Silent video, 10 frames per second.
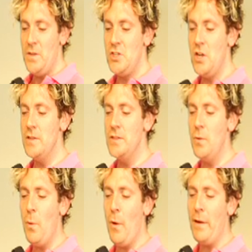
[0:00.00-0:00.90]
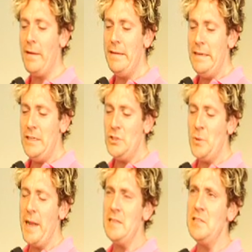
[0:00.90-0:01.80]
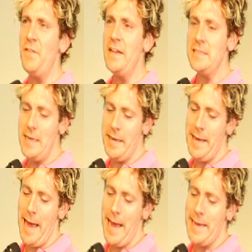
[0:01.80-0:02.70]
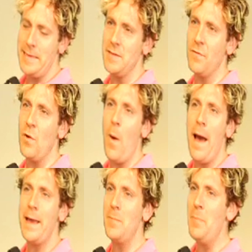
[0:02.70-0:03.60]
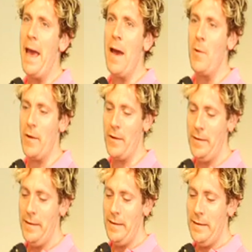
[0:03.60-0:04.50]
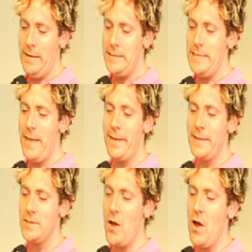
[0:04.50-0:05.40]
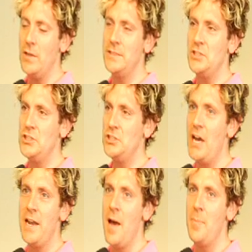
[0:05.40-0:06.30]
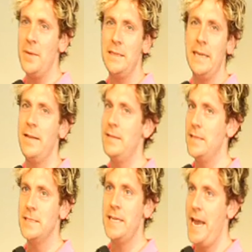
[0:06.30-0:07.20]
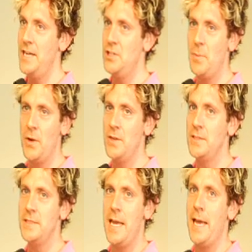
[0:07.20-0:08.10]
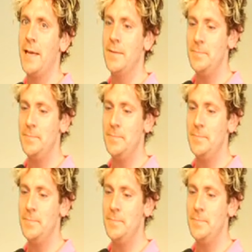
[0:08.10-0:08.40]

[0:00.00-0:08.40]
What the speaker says: She also wore a transfixing gaze of quiet power, telling us all to shut up and let this caged bird sing.